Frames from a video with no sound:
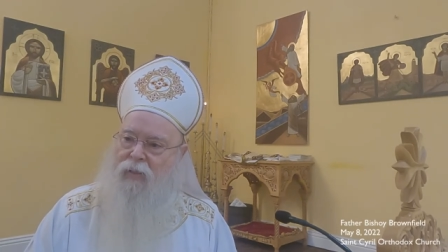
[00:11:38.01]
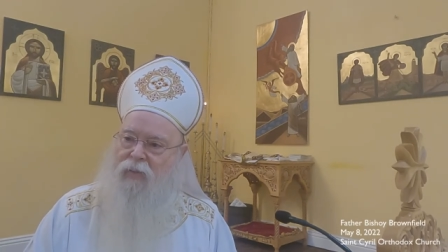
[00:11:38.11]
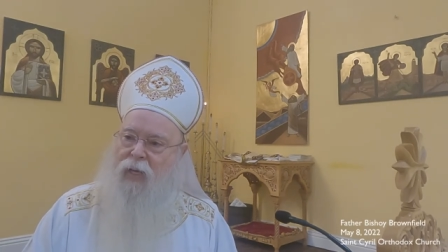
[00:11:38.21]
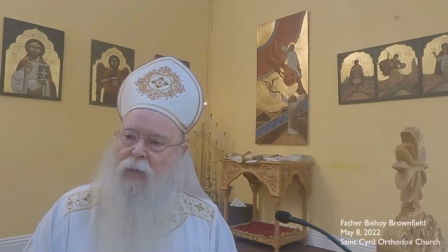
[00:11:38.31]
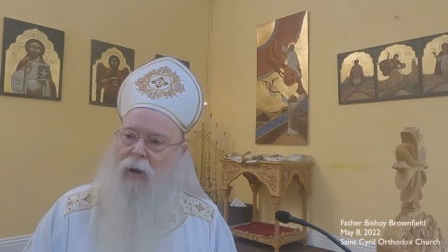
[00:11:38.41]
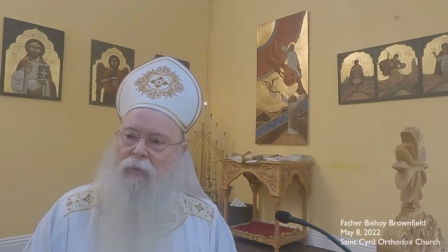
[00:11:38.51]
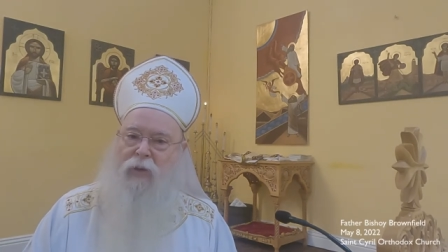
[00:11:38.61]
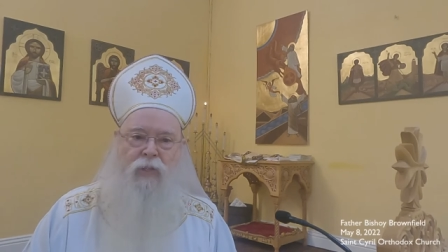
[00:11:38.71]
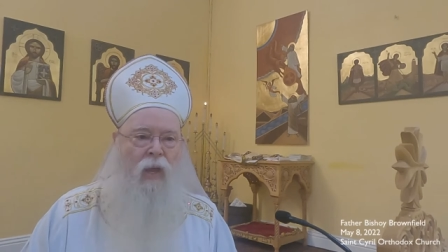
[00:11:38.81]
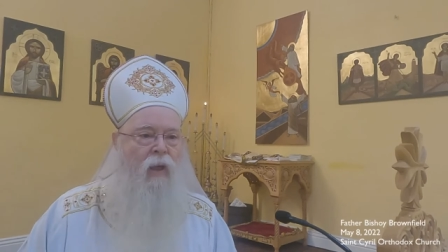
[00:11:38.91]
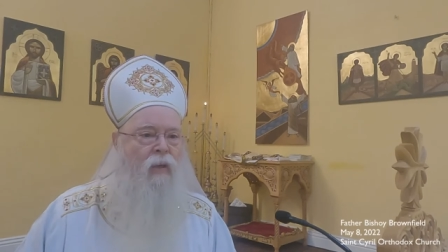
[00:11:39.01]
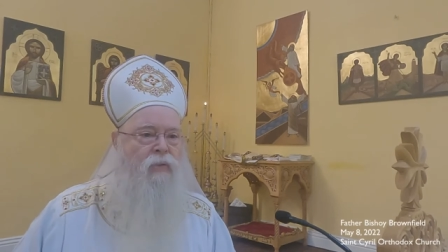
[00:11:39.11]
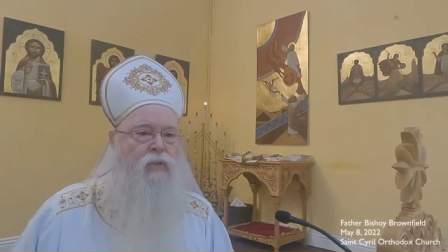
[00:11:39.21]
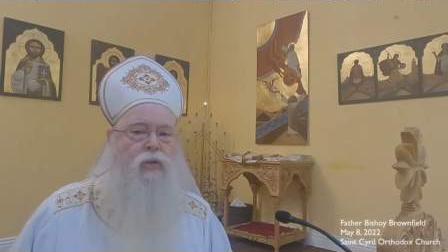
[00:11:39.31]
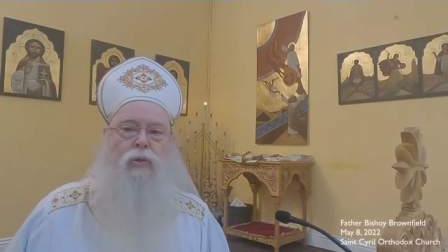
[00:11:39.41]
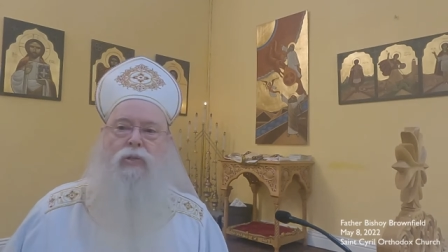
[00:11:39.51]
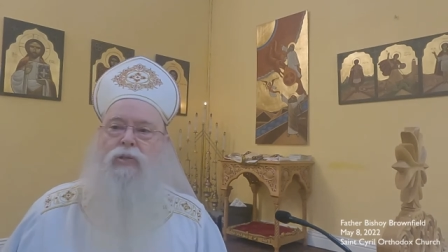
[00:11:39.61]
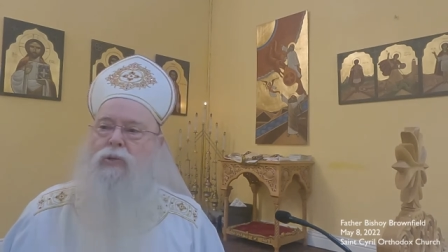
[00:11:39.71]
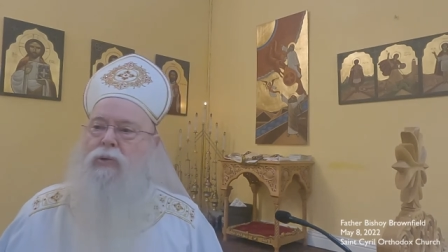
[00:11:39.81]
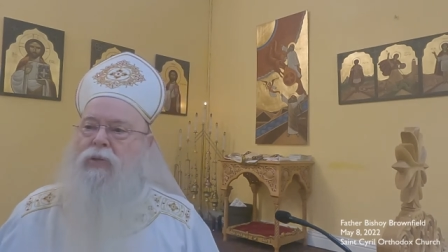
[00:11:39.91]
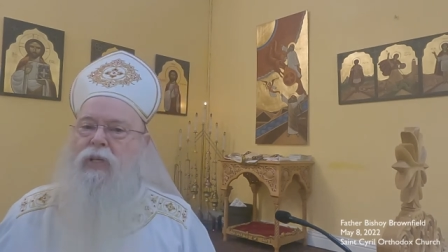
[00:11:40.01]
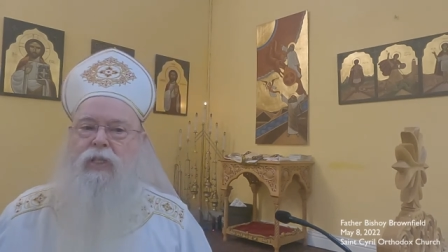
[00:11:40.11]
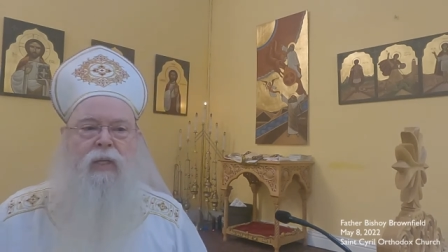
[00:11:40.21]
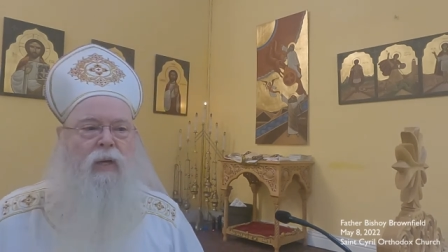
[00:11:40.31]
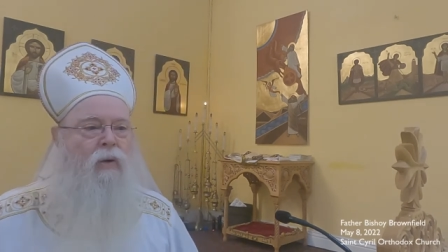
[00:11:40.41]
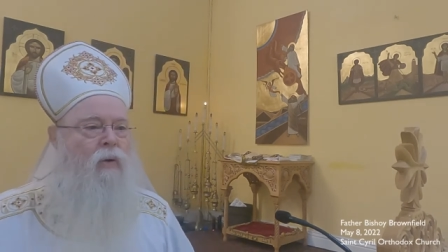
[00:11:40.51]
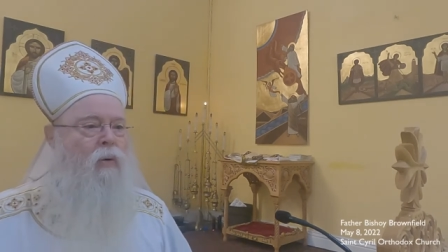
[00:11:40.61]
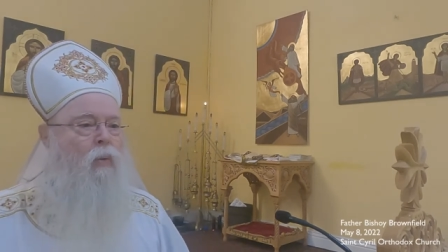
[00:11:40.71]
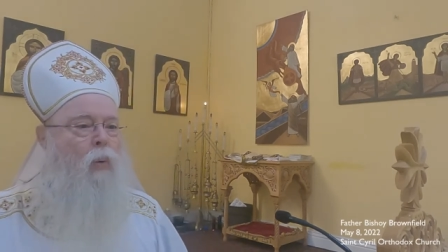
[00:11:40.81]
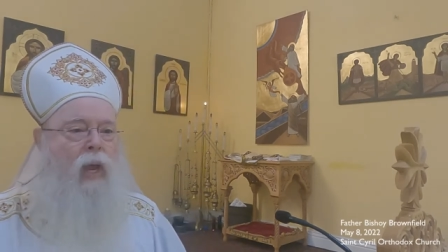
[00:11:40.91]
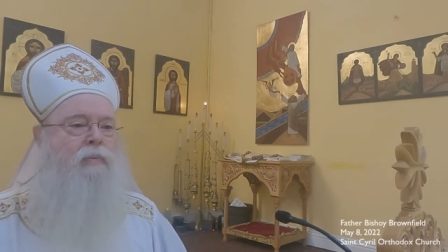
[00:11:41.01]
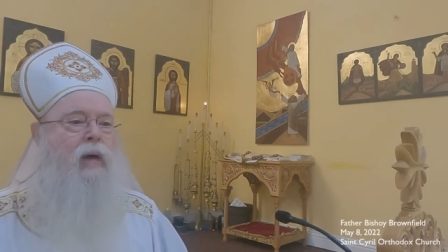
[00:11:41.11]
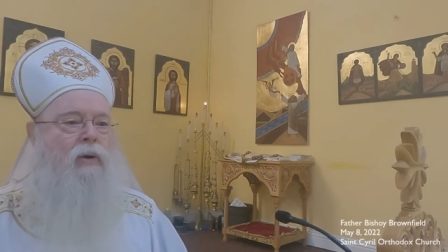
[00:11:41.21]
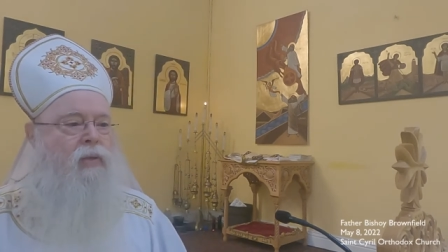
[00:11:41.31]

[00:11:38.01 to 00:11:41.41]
Think about this. The Jews knew this way better